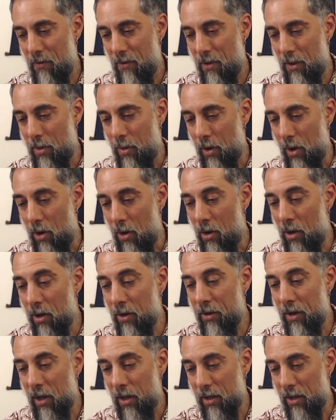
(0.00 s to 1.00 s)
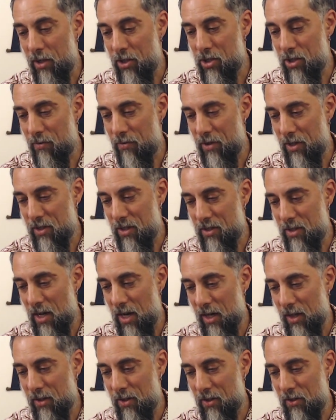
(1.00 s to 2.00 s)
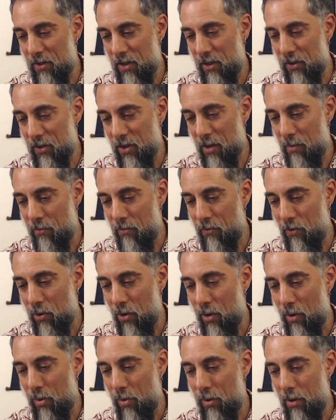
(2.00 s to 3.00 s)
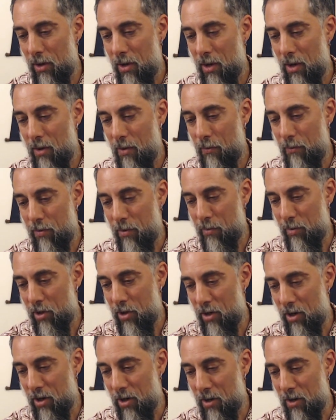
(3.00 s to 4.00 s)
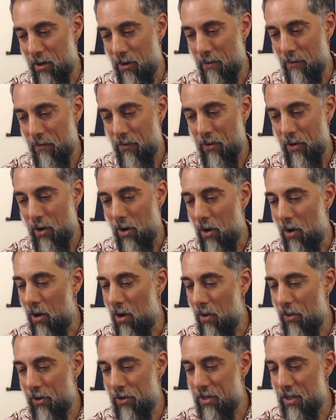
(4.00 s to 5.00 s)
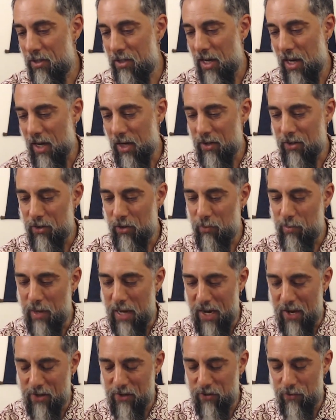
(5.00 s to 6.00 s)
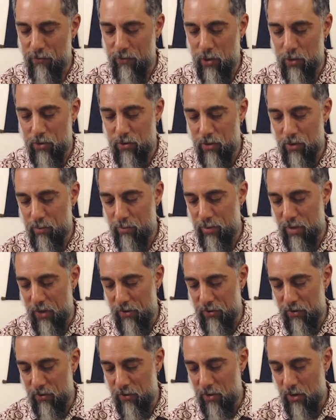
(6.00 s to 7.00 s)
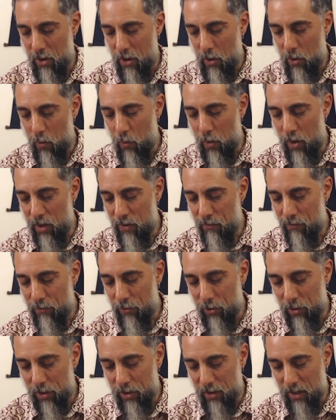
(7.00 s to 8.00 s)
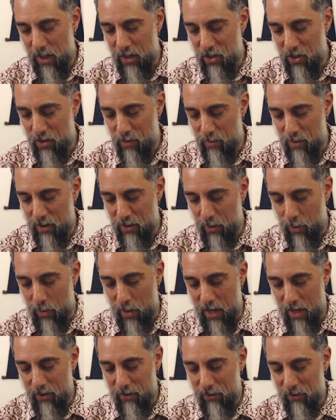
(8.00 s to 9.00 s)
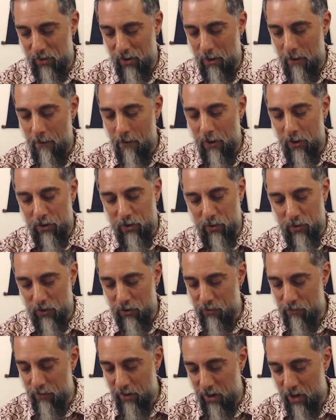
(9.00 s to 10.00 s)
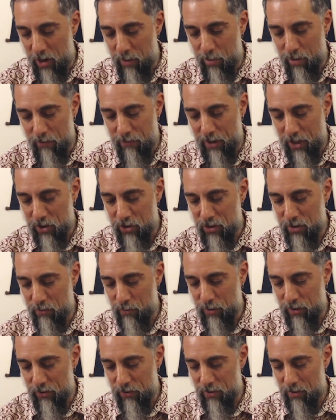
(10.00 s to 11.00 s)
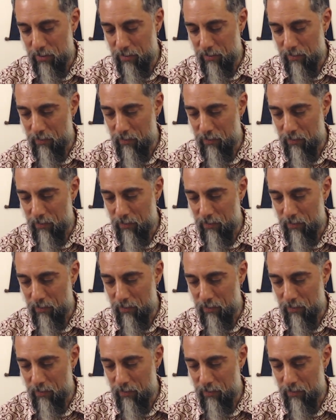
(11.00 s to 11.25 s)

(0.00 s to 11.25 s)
The all-knowledge of the Tathagatas has come forth from her. All the Tathagatas, past, future, and present, win full enlightenment thanks to this very perfection of wisdom.